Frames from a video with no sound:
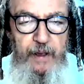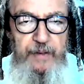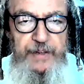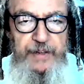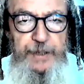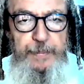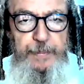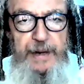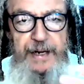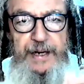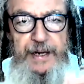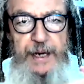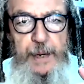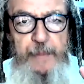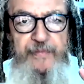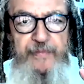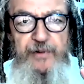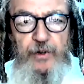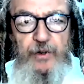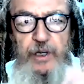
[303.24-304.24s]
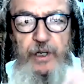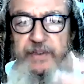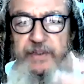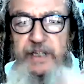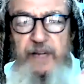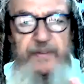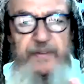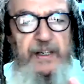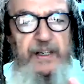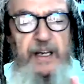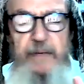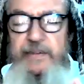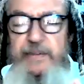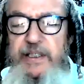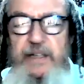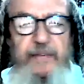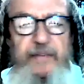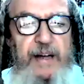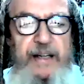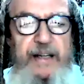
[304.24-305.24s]
that by him for himself, he
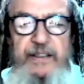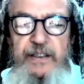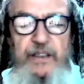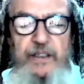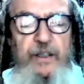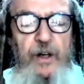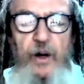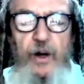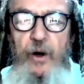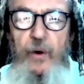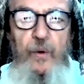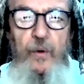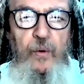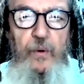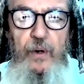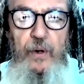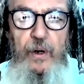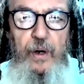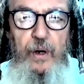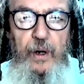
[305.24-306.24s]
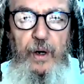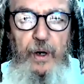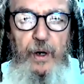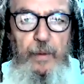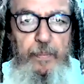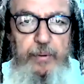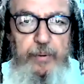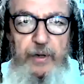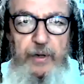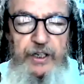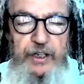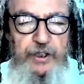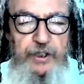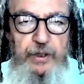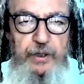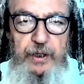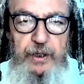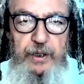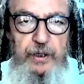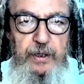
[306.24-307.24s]
himself has no
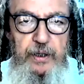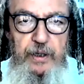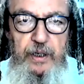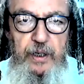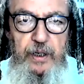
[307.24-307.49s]
pleasure